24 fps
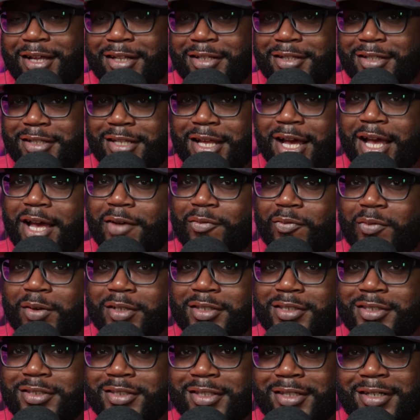I have one
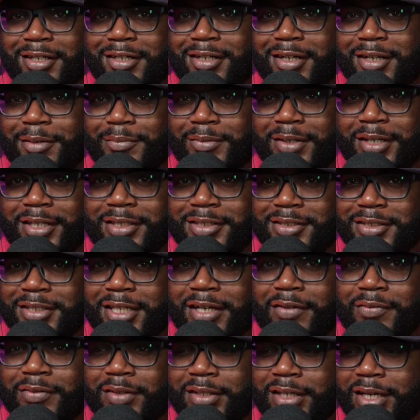son that he's
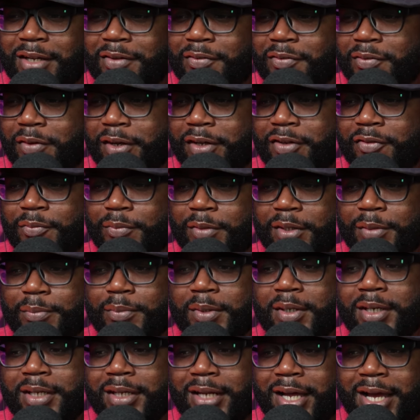definitely not afraid of me,
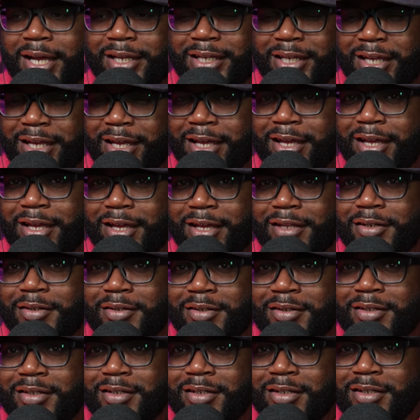but I can,
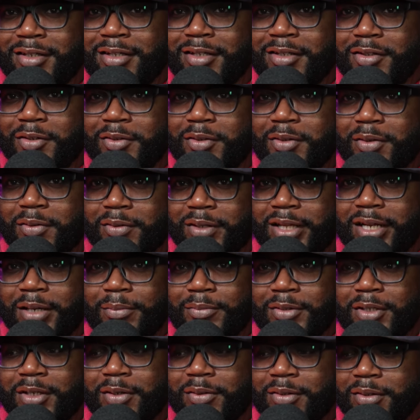you know, let
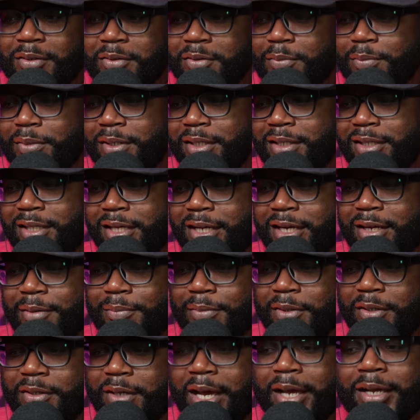him know a little bit that
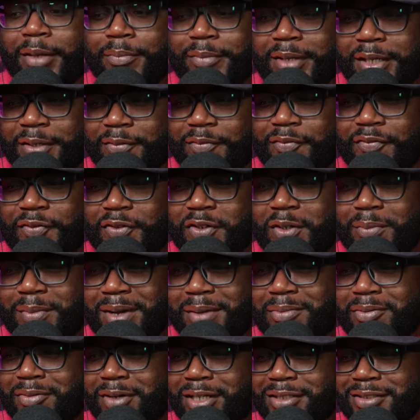I can make him feel my
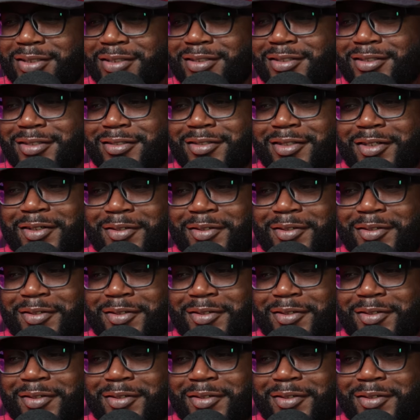presence, you know.